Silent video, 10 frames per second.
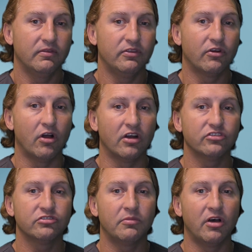There are
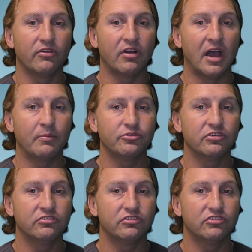some other
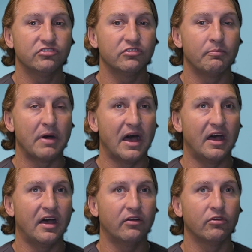options such as a
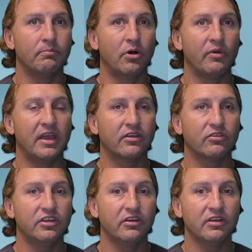Baha or a
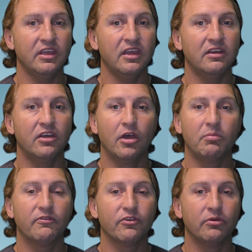bone-anchored hearing aid,
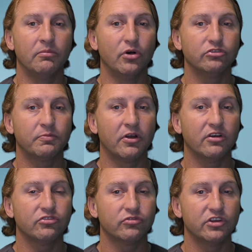but for the most
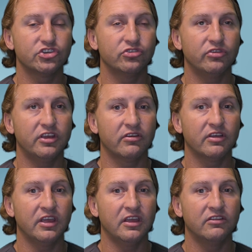part, traditional
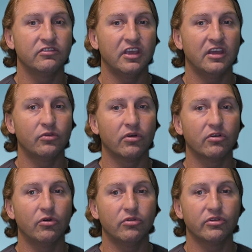hearing aids and or
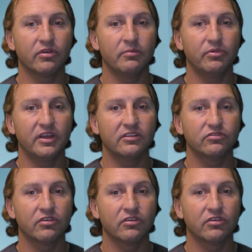cochlear implants